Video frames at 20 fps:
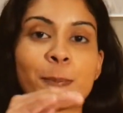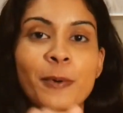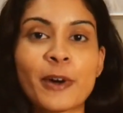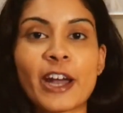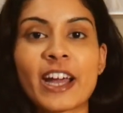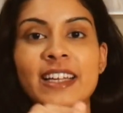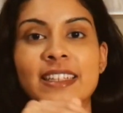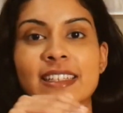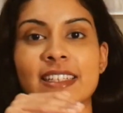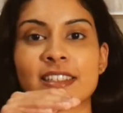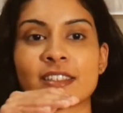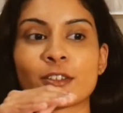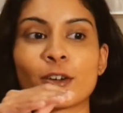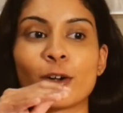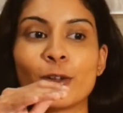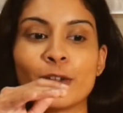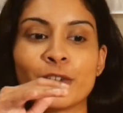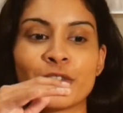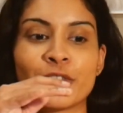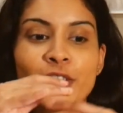practice
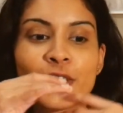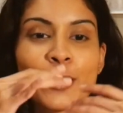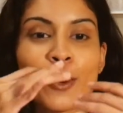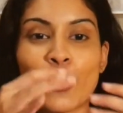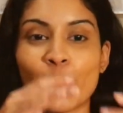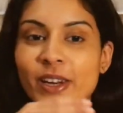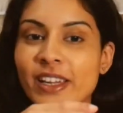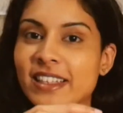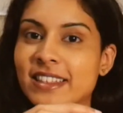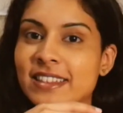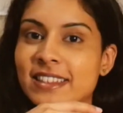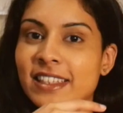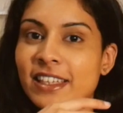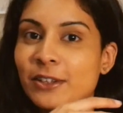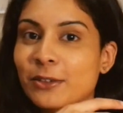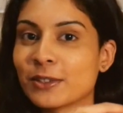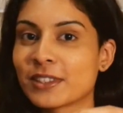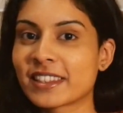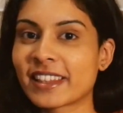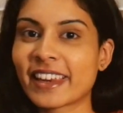all of the coding
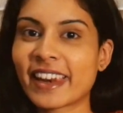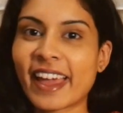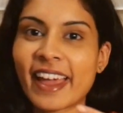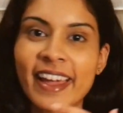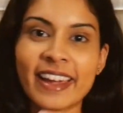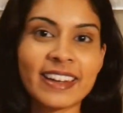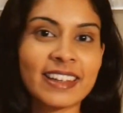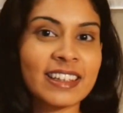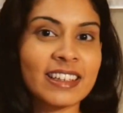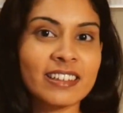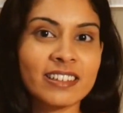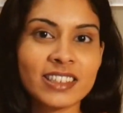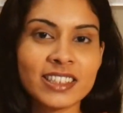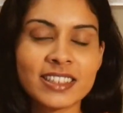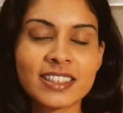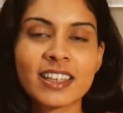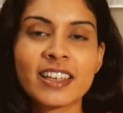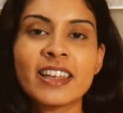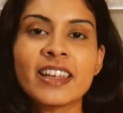skills that I had learned